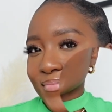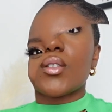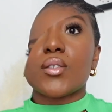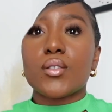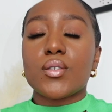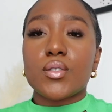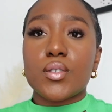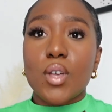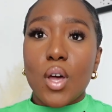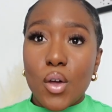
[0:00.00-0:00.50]

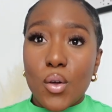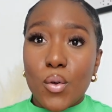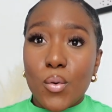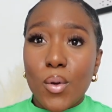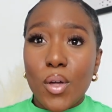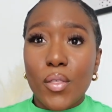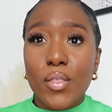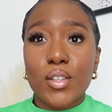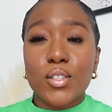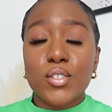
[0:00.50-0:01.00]

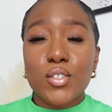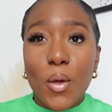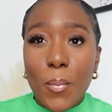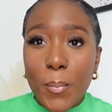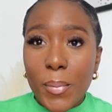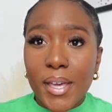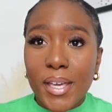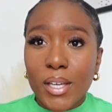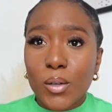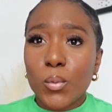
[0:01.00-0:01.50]
So the
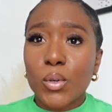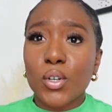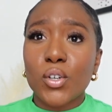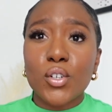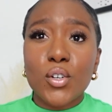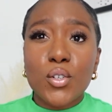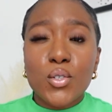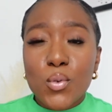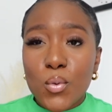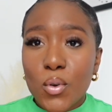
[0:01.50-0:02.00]
topic, we're going
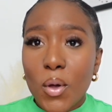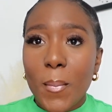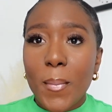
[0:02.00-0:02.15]
to talk